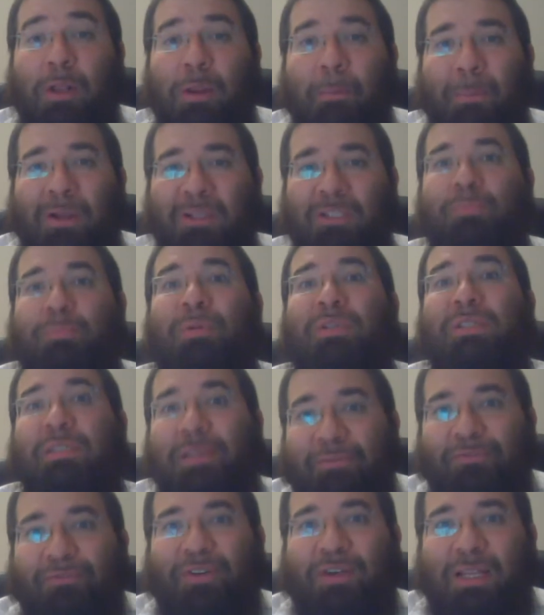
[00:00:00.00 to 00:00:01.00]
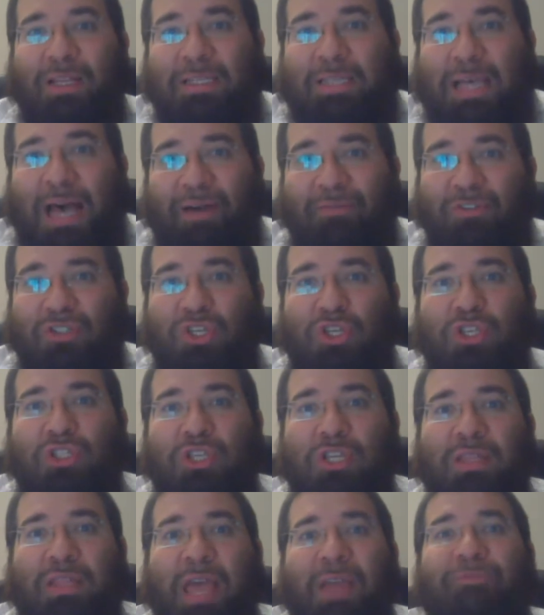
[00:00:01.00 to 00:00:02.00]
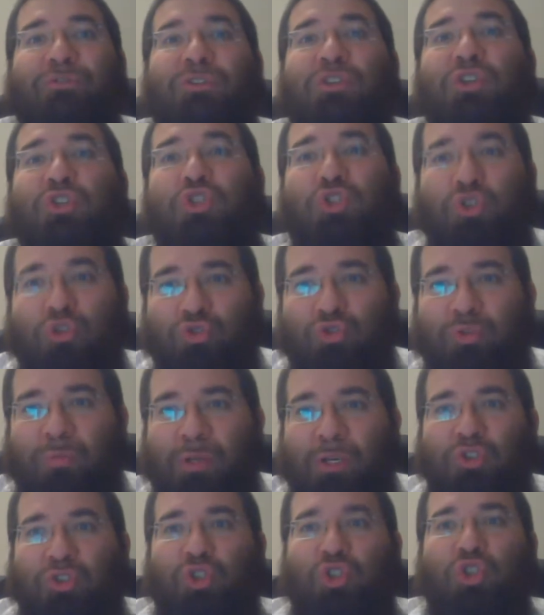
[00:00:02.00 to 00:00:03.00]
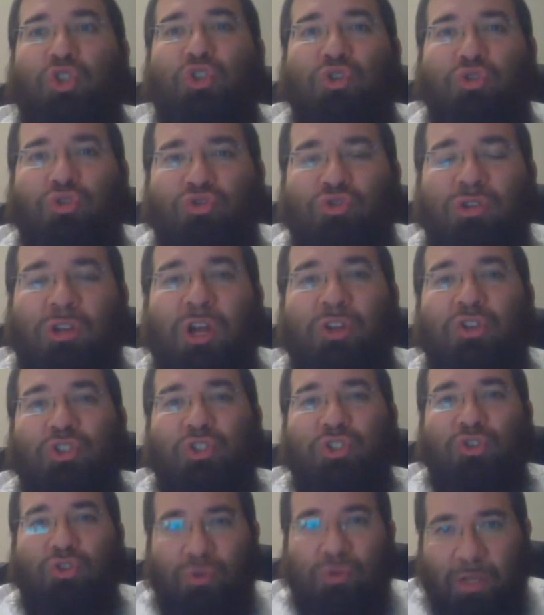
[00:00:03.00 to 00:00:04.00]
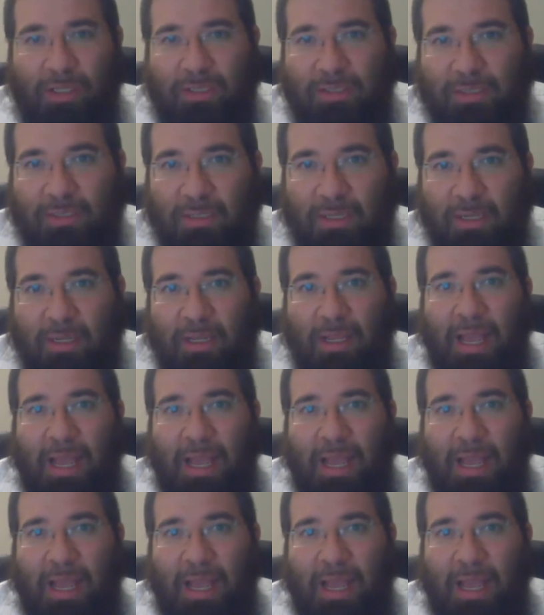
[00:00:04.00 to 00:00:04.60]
But specifically, it's a day for the children, because the children are the students,